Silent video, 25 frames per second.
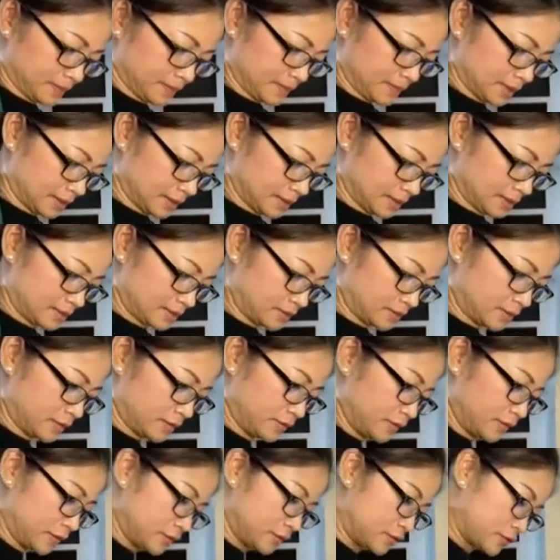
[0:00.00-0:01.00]
So if you
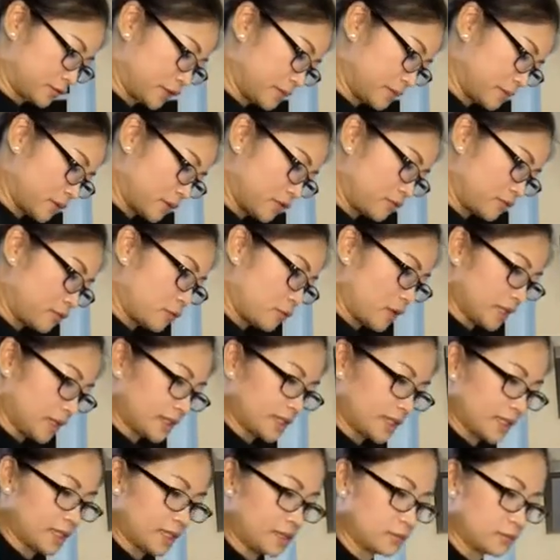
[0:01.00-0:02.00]
dream of one day
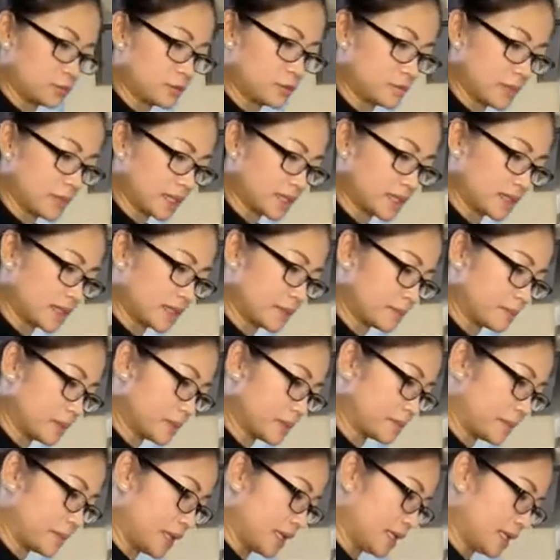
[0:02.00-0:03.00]
you will make an apple
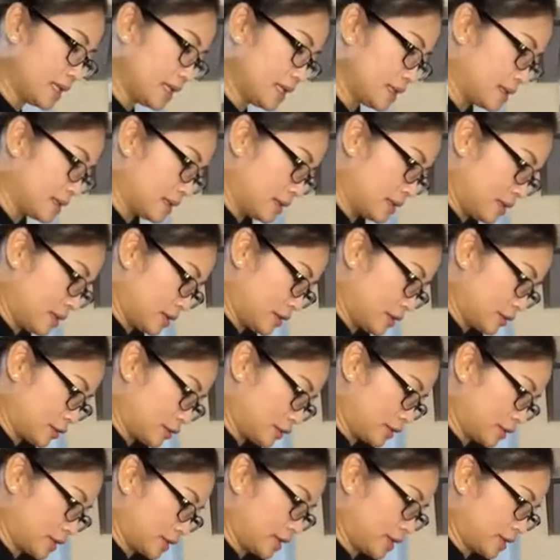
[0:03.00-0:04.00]
pie, go
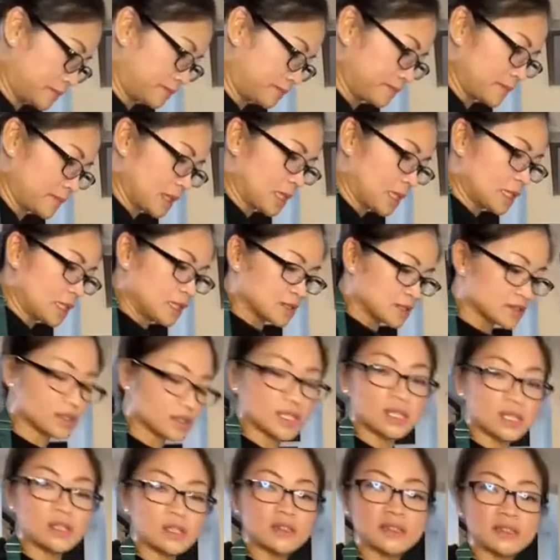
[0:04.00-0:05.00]
ahead. So it
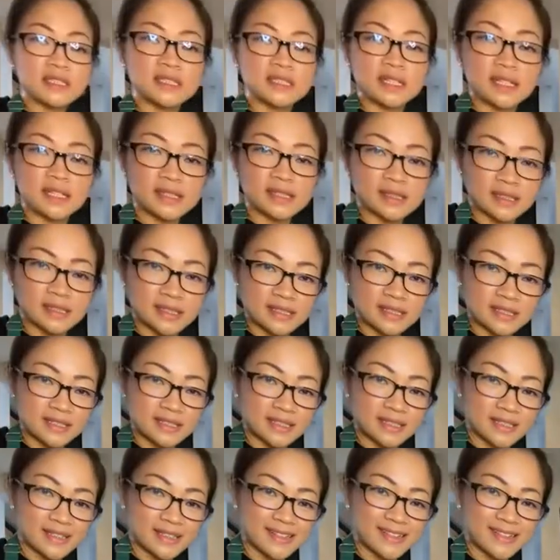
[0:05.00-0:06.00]
looks like this,
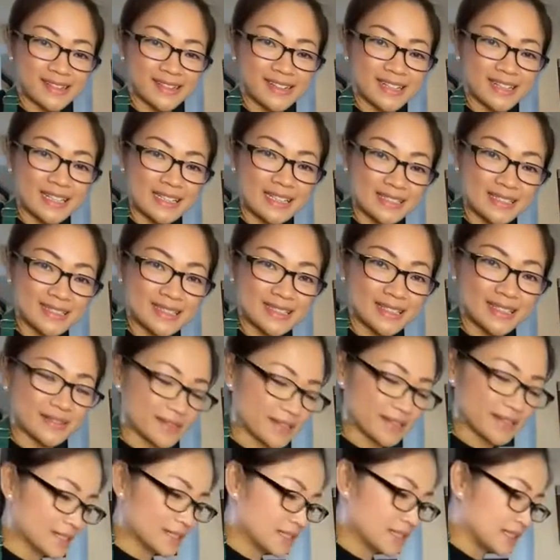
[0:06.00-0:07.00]
easy,
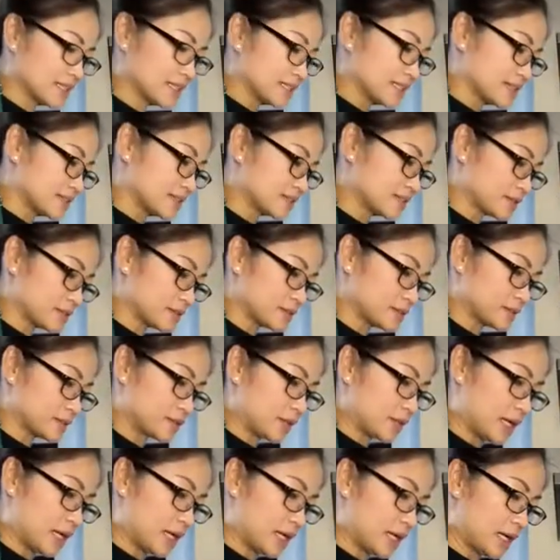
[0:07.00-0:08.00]
right? So
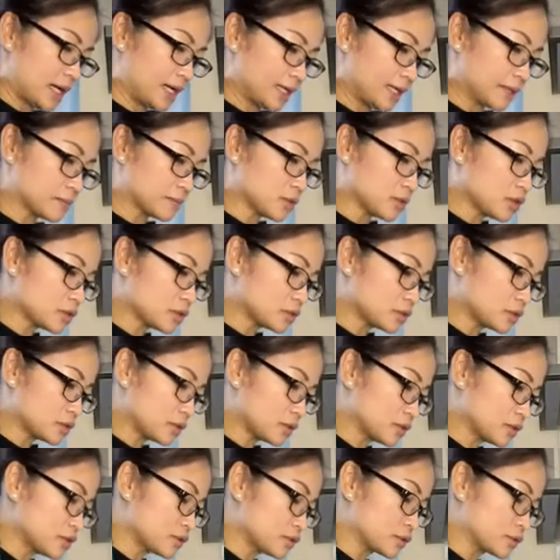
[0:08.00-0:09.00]
I am not
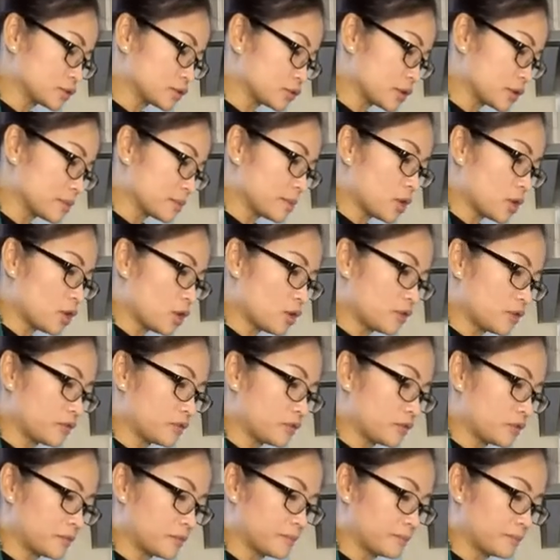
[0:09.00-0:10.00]
going to trim
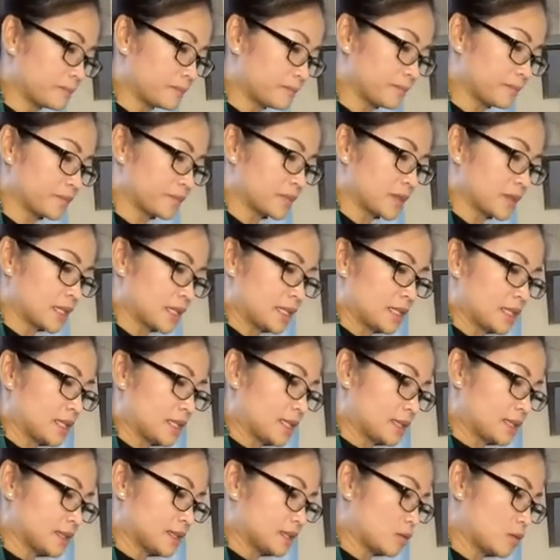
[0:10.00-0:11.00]
off
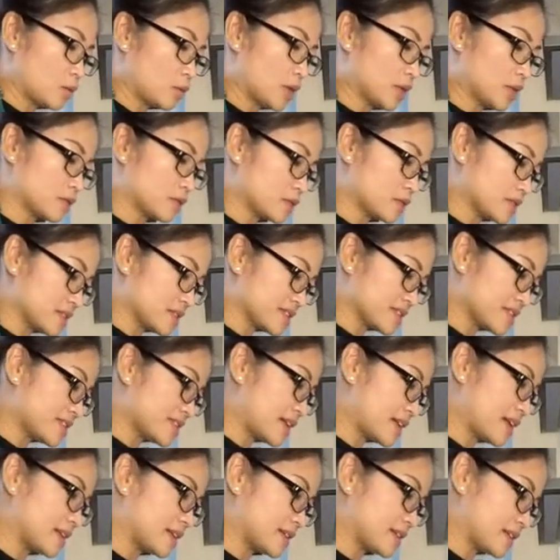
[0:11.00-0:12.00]
the one on the
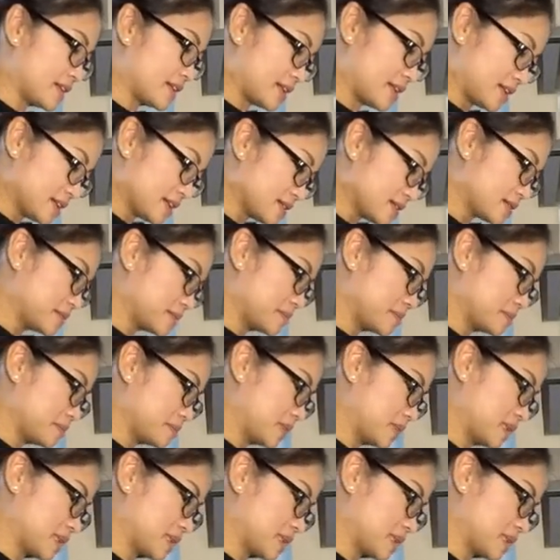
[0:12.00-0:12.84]
side yet, but